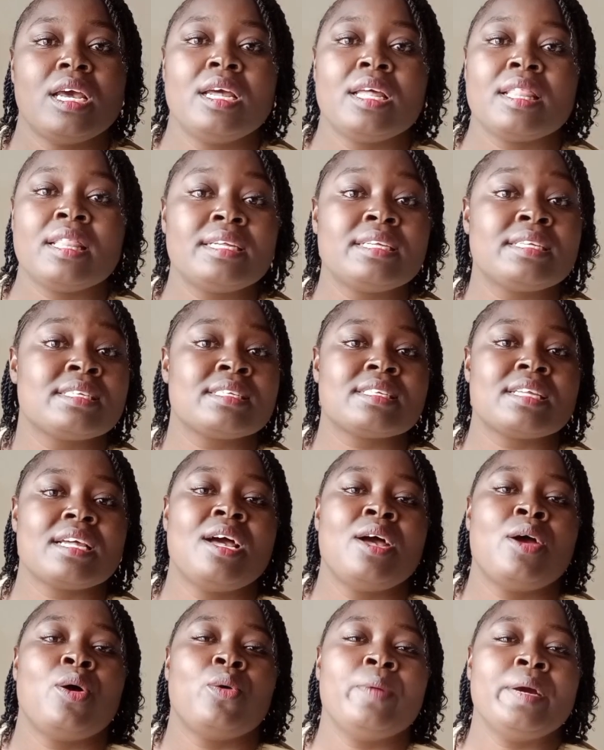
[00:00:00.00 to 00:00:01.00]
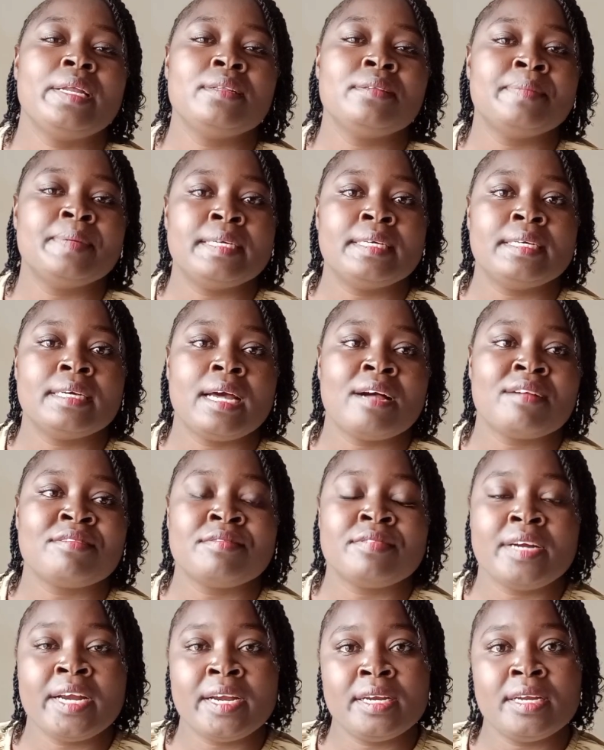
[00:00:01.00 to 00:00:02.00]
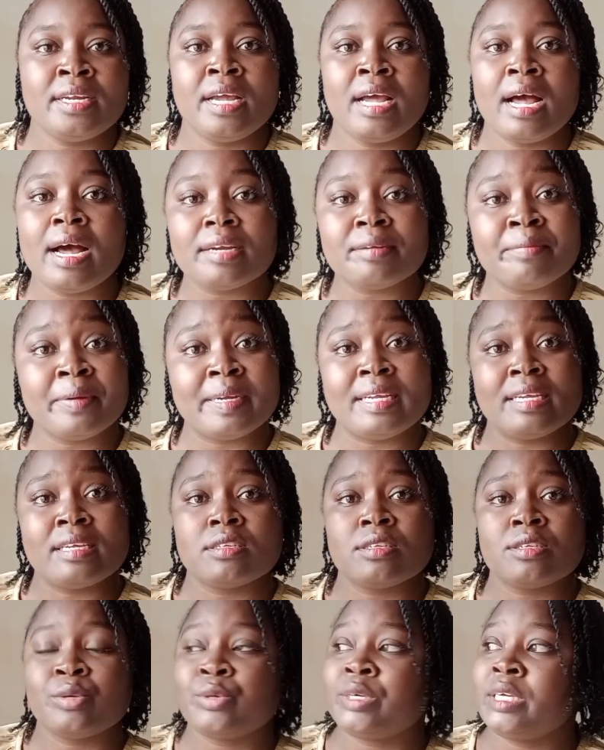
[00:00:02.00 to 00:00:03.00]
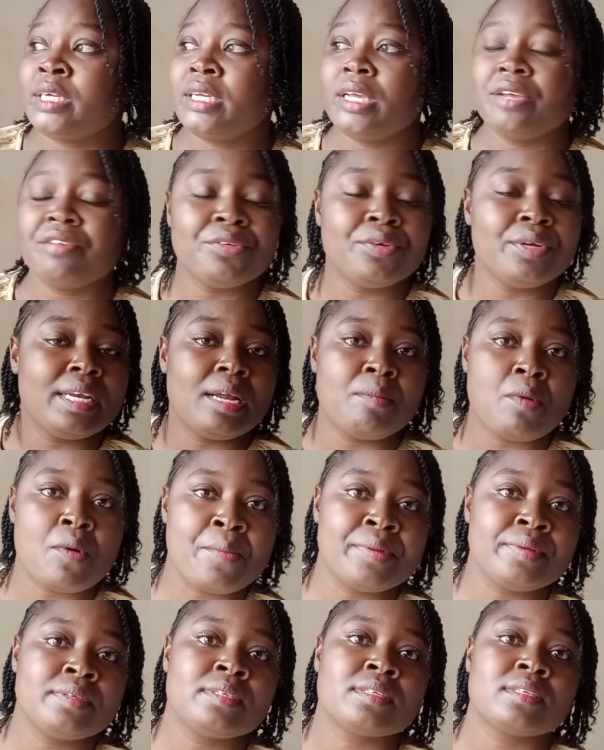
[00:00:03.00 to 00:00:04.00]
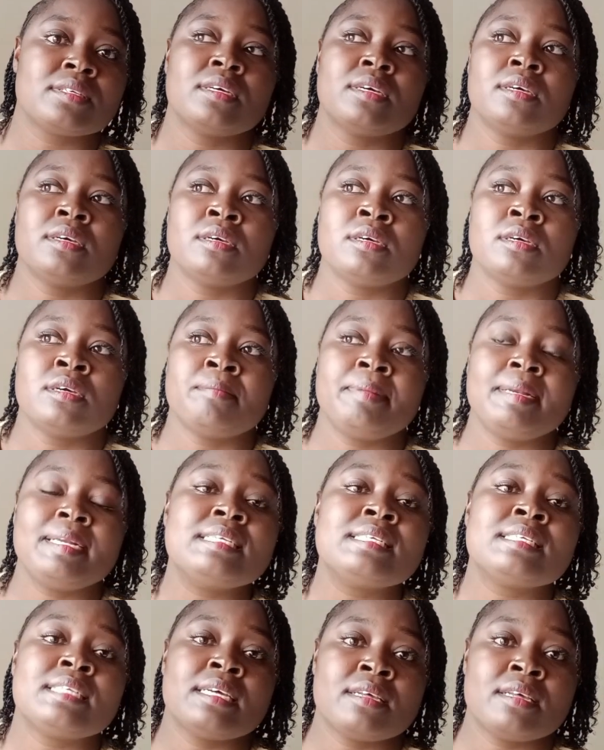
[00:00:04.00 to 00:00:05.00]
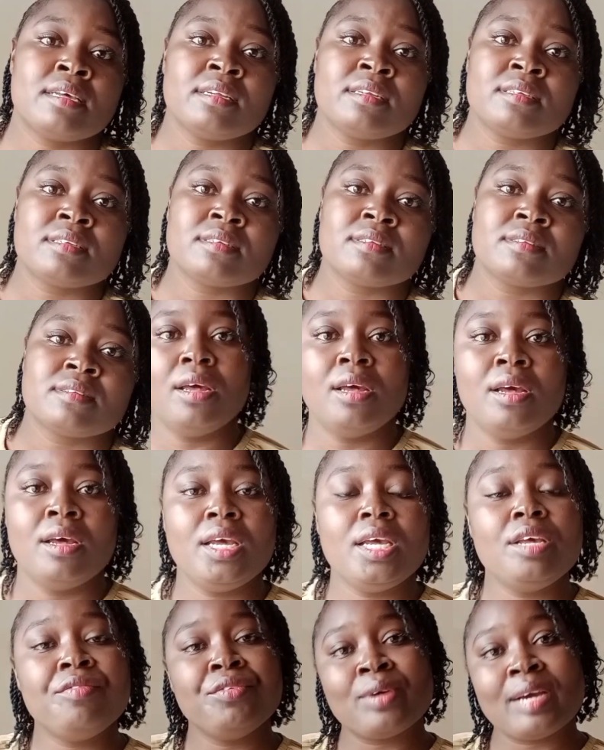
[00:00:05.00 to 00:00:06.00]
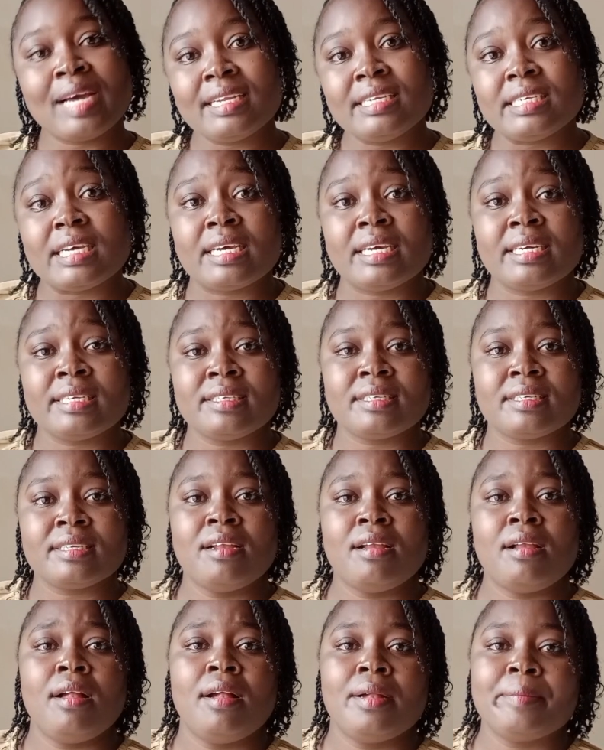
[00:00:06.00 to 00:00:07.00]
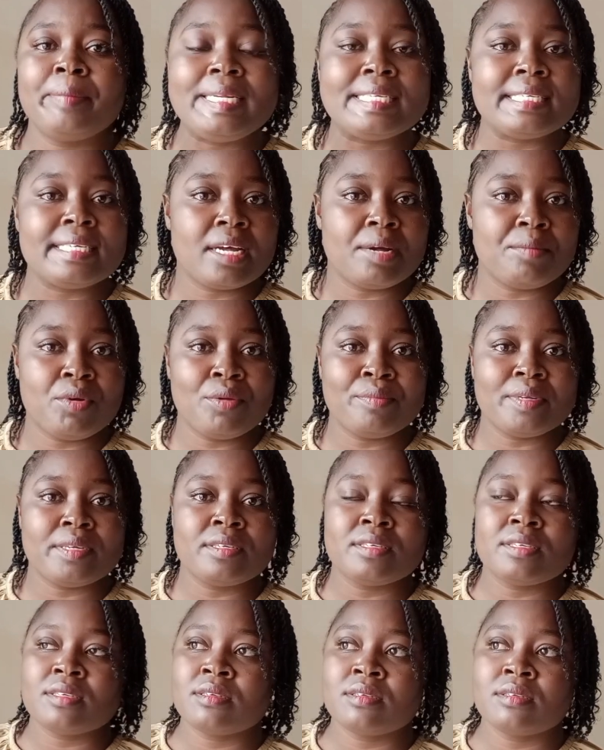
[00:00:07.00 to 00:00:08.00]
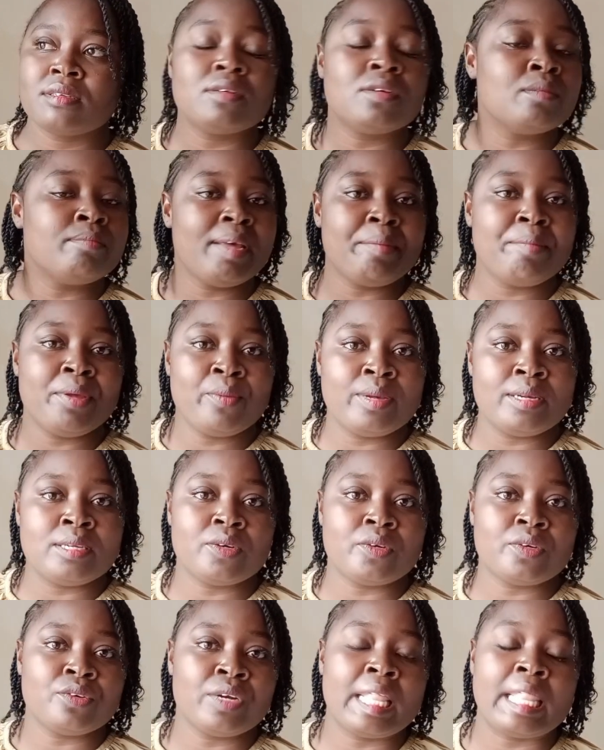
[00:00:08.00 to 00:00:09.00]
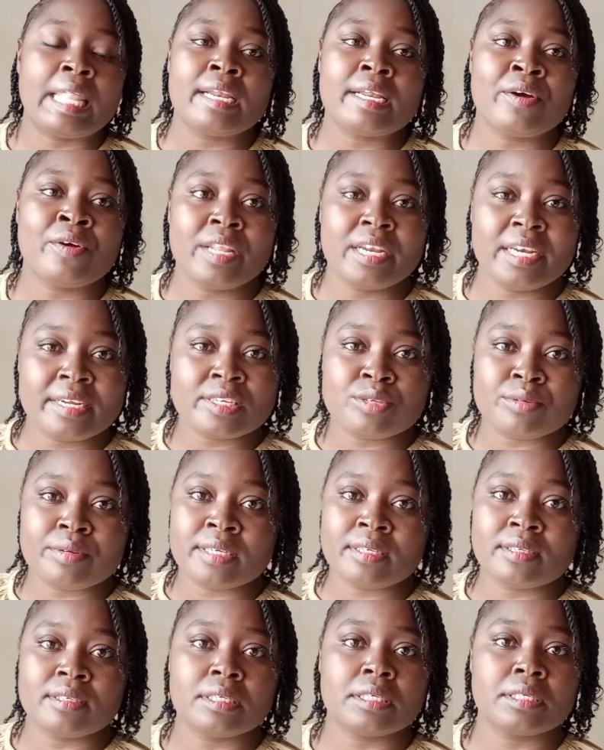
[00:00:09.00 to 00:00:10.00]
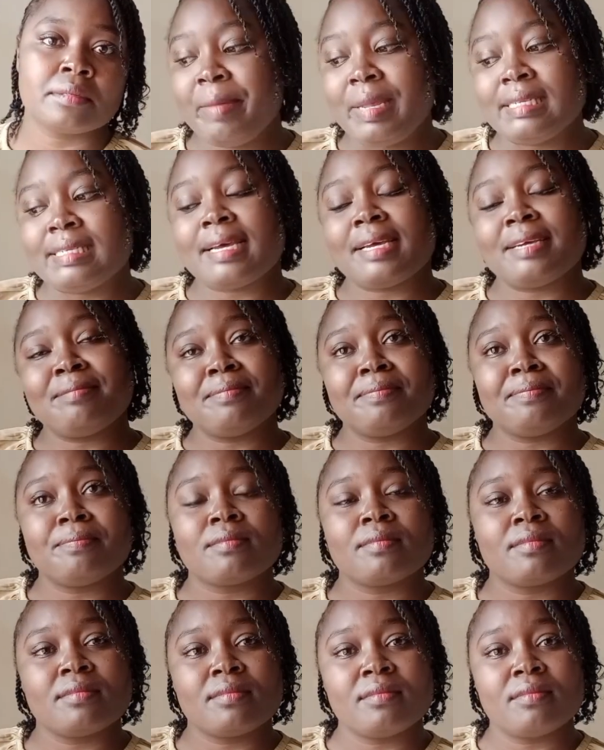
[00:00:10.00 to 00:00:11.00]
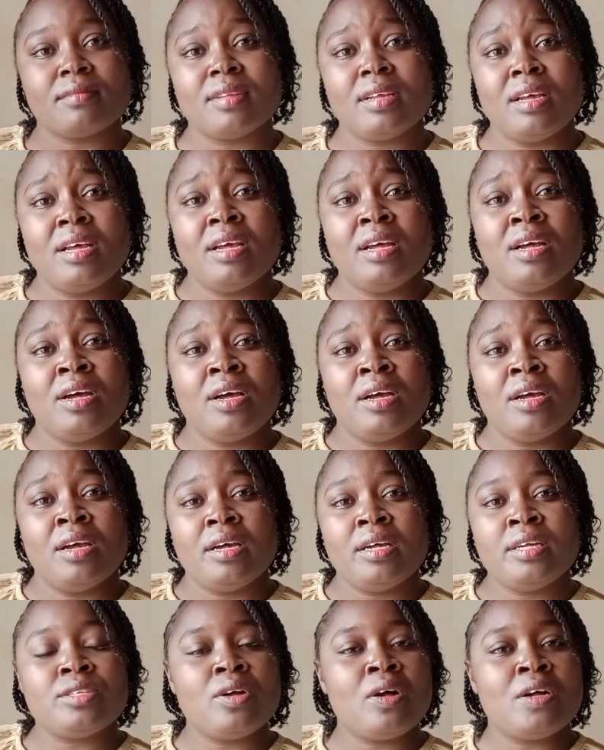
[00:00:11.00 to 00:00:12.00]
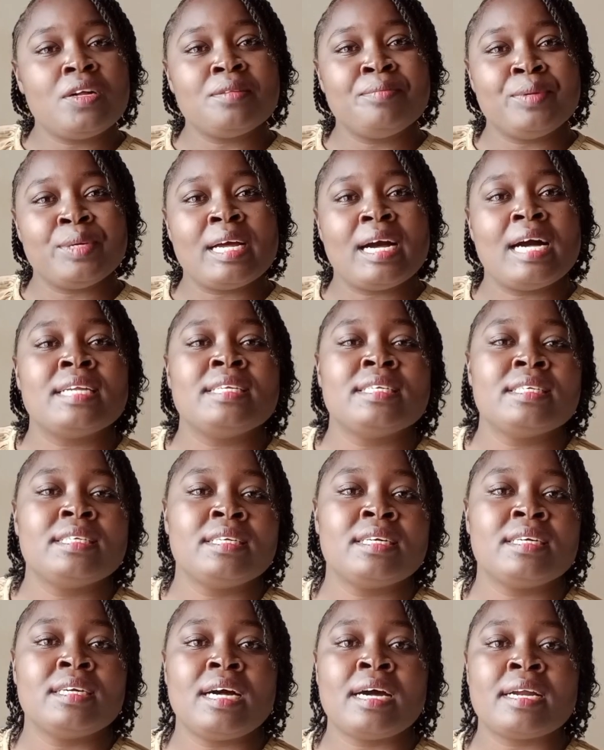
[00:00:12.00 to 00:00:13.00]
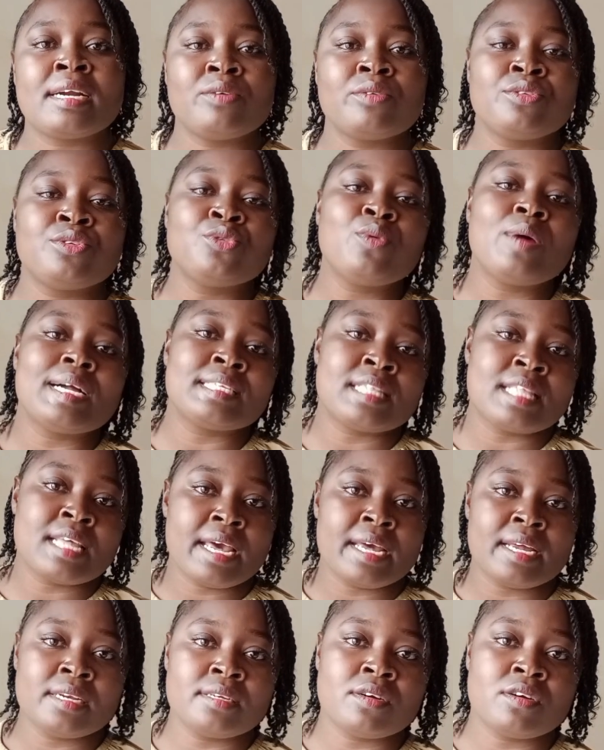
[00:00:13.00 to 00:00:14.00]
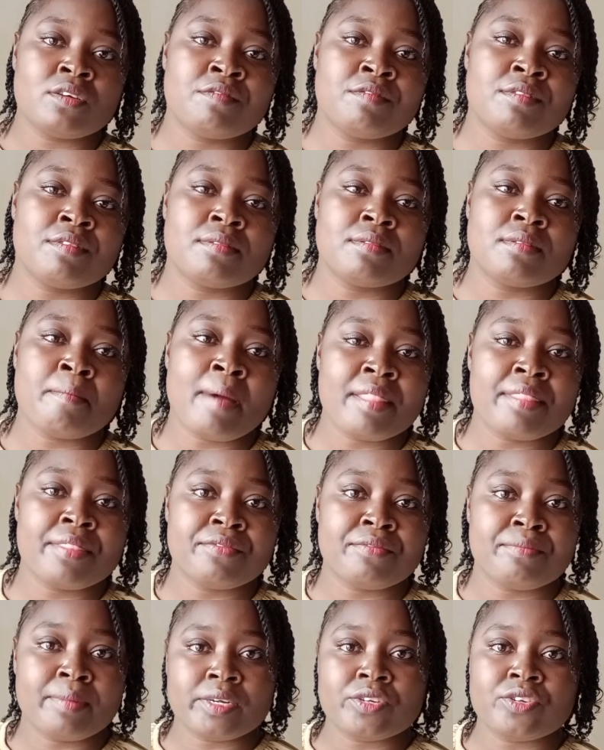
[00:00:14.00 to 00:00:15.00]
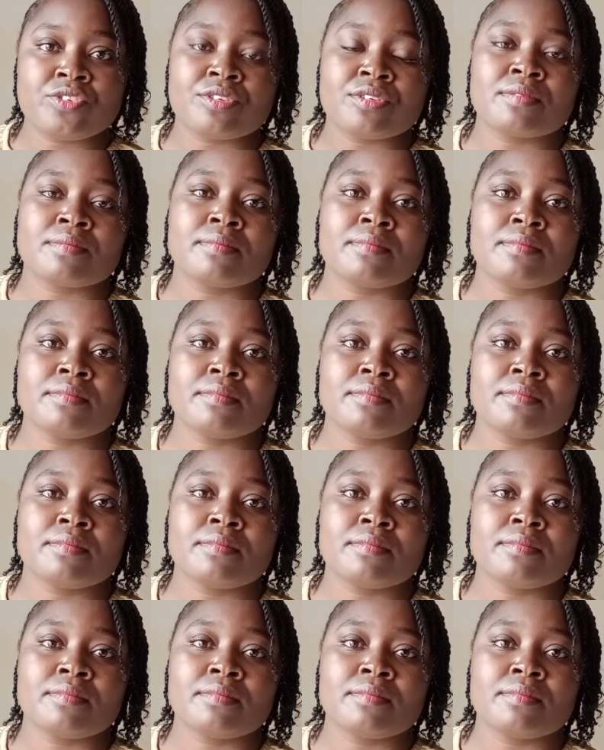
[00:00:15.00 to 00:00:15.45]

This will be a very heartbreaking story. If you need a moment, please take it. If you can't take it, please take a moment or maybe wait on the next one. In the meantime, it all began around towards the end of the month of March.